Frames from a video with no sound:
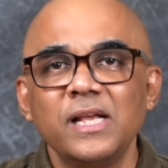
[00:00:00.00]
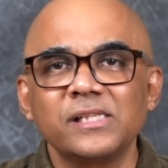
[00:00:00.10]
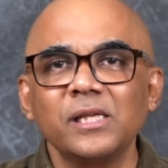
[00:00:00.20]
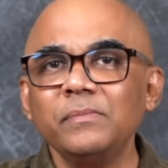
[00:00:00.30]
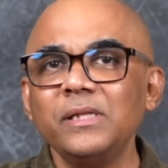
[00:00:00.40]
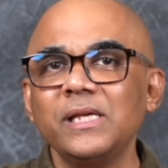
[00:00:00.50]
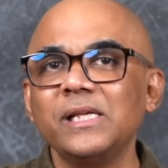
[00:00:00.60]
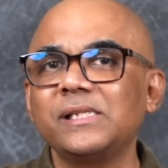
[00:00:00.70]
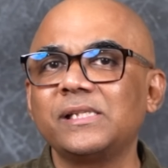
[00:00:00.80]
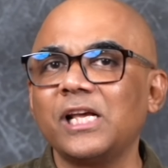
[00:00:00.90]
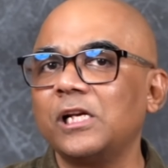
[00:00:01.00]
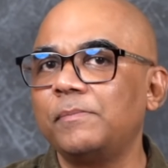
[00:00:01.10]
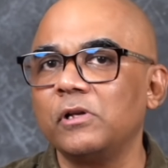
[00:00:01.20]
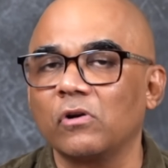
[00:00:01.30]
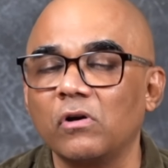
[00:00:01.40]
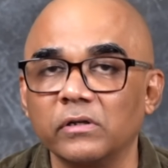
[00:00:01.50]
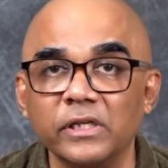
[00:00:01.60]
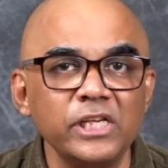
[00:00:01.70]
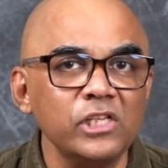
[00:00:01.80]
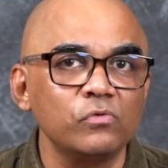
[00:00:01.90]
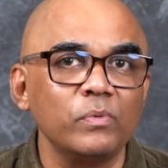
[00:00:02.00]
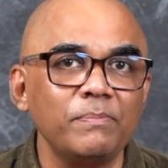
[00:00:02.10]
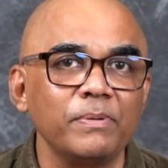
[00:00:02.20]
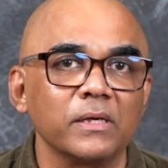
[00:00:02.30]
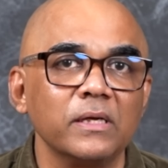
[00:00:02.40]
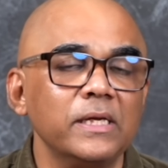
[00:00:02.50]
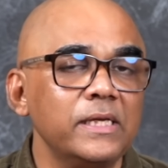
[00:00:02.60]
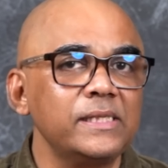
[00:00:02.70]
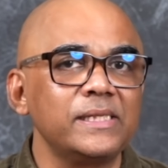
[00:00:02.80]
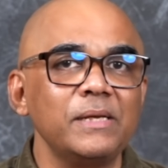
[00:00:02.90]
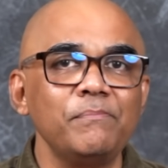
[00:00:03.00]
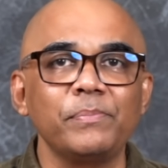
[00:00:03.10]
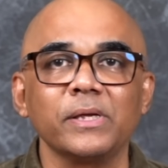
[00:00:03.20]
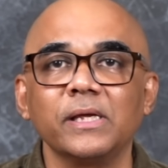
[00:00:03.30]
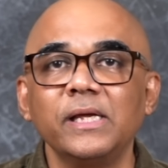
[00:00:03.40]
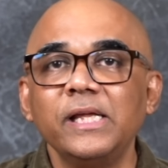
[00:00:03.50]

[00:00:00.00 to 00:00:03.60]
Something is terribly wrong. He is weeping. He's limping.